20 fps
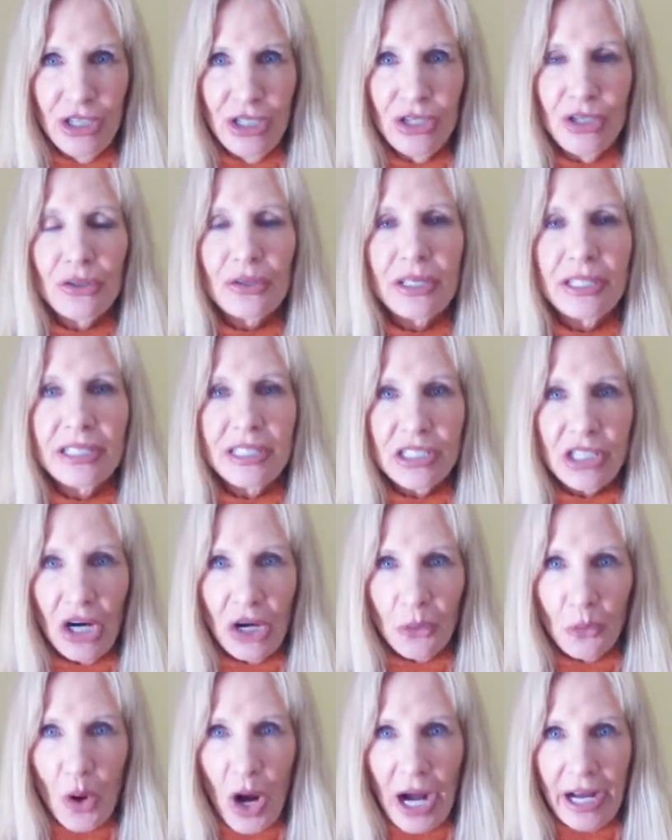you can
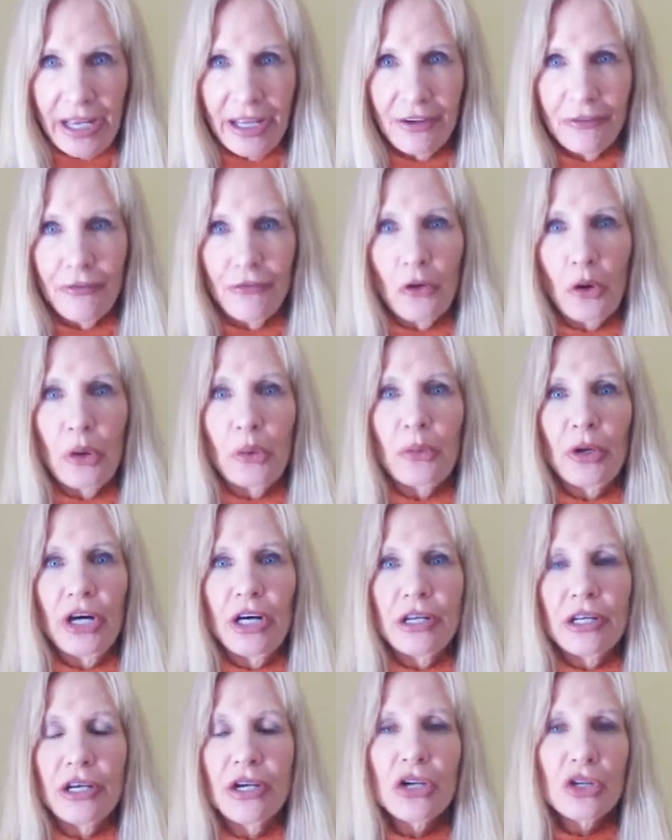start walking
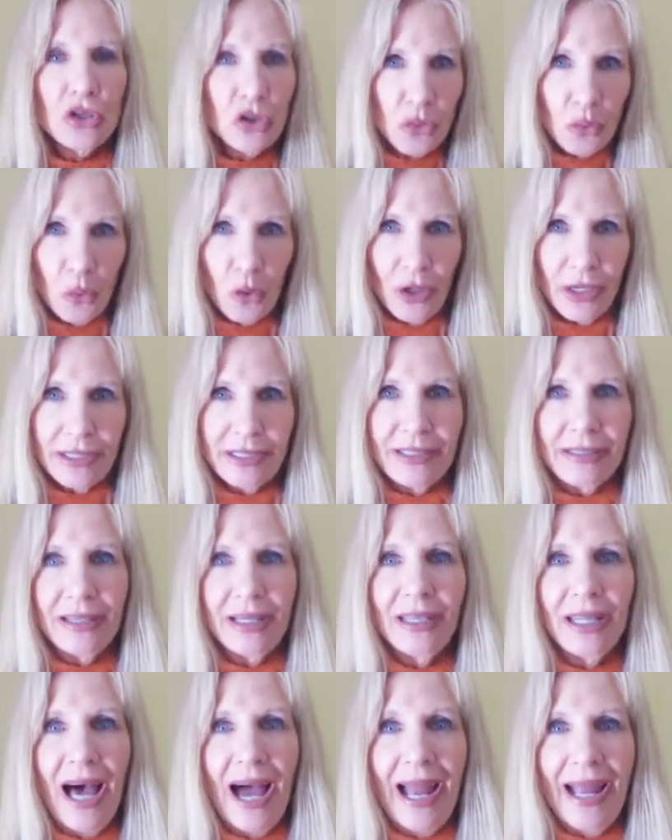forward towards the
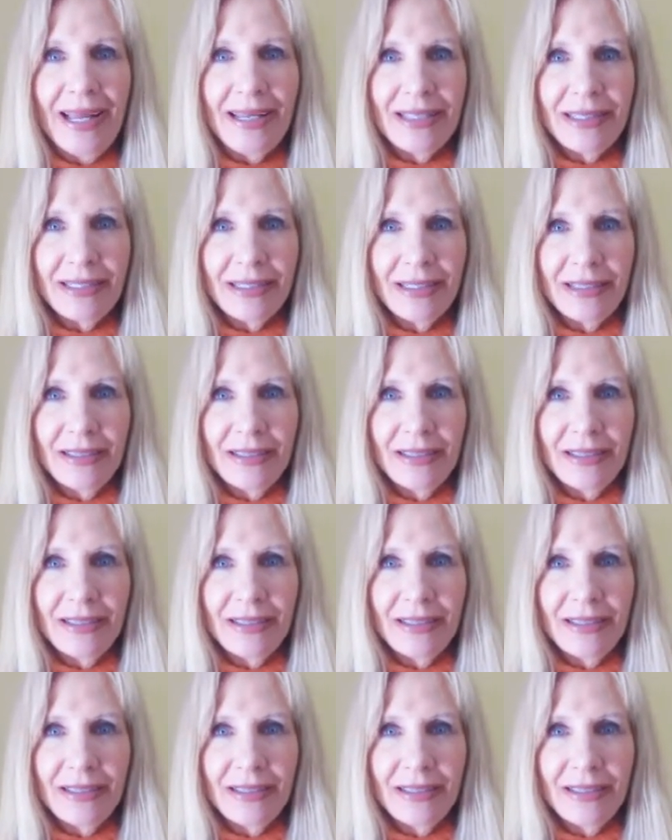light,